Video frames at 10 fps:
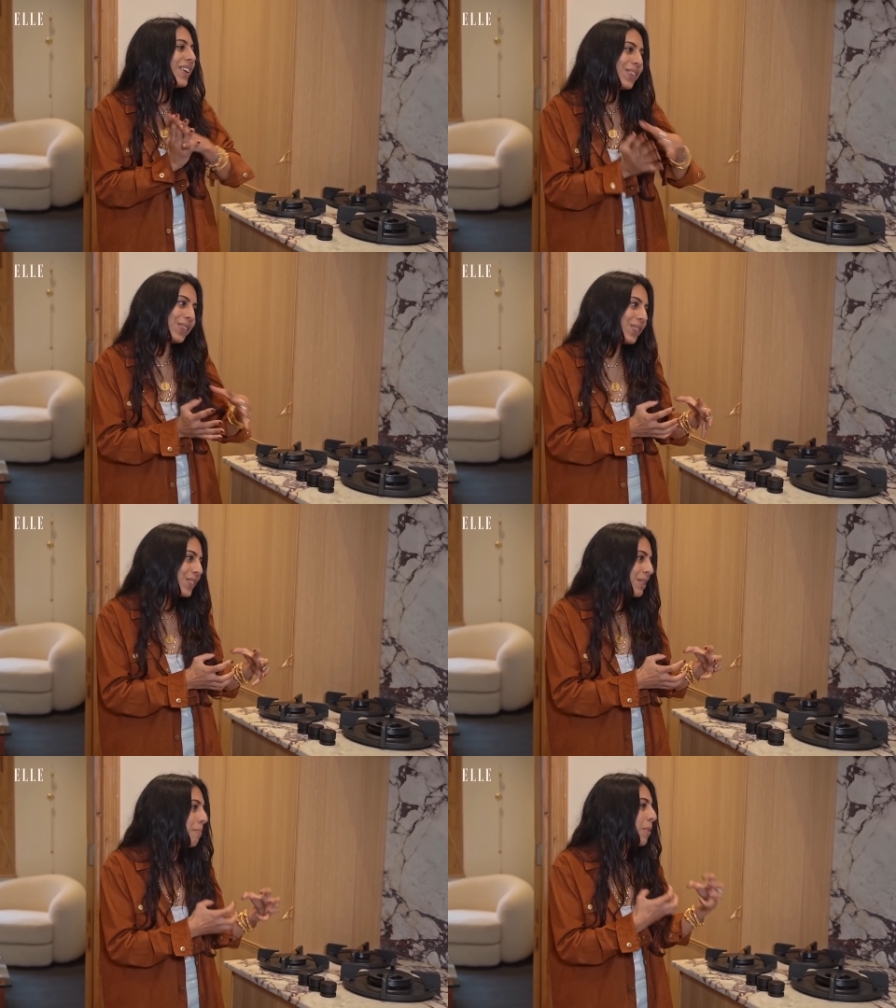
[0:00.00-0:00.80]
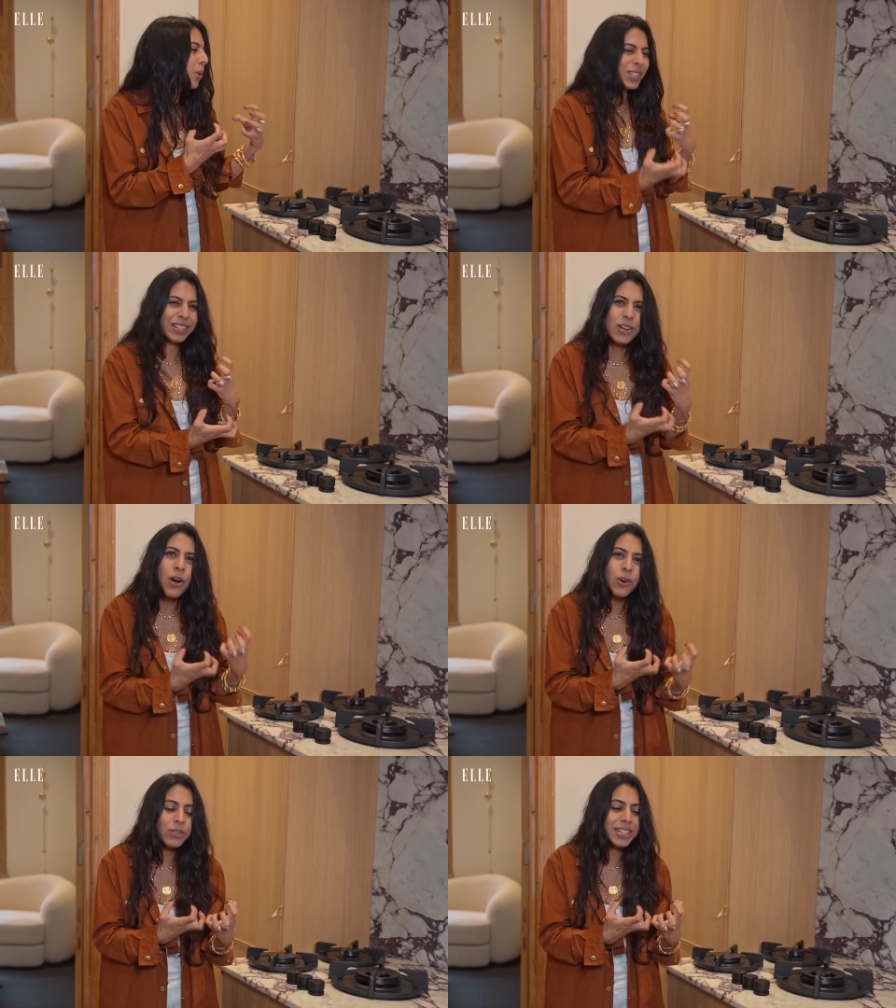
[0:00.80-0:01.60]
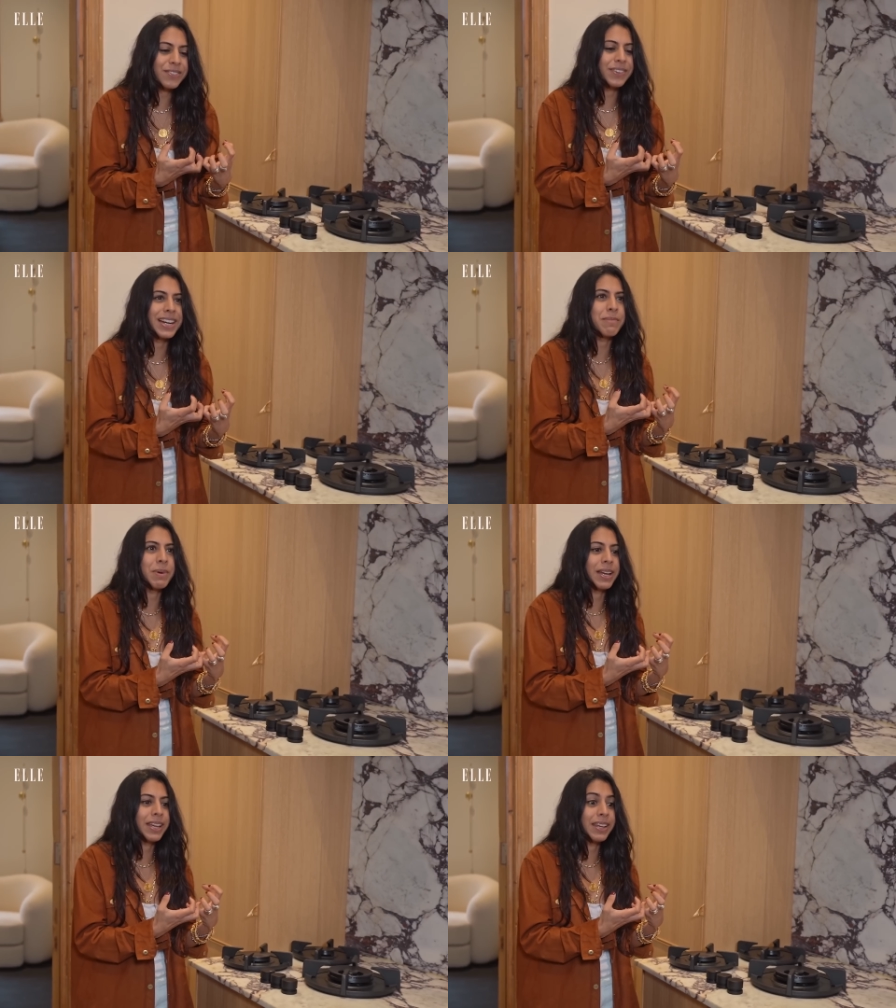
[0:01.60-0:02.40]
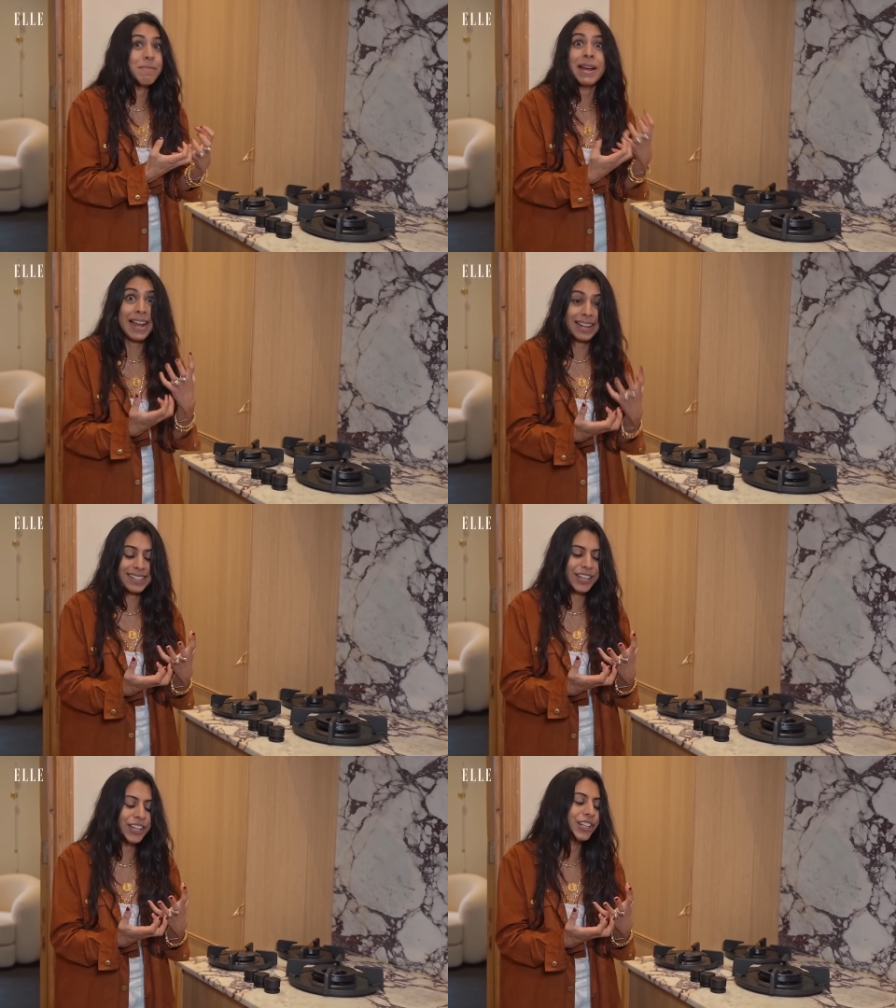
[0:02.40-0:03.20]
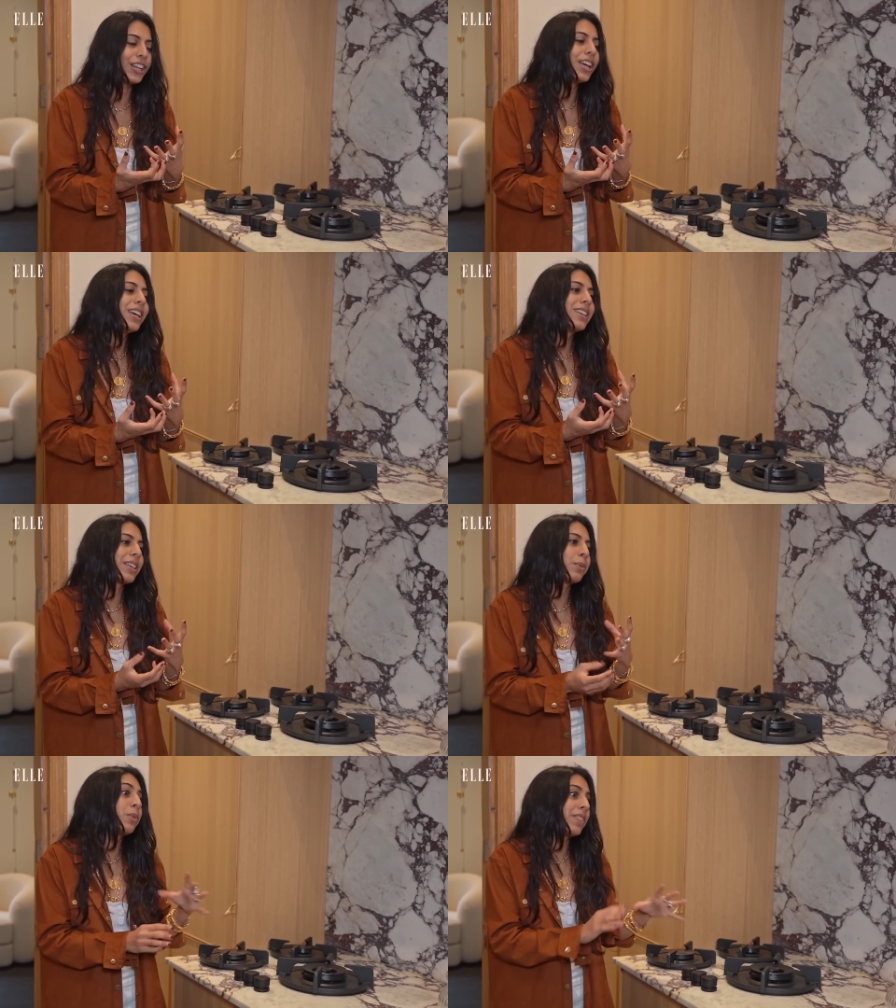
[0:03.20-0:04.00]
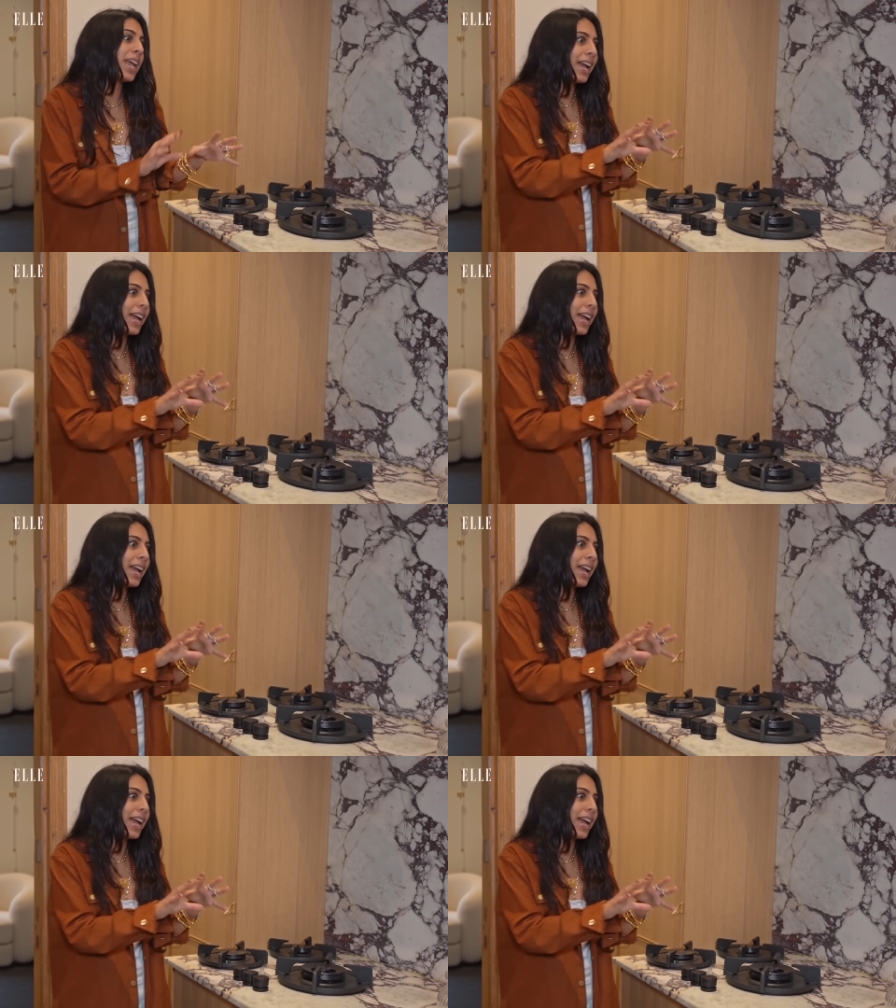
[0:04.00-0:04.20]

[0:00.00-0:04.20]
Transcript: gold, molten gold is really my, my lexicon. So all of the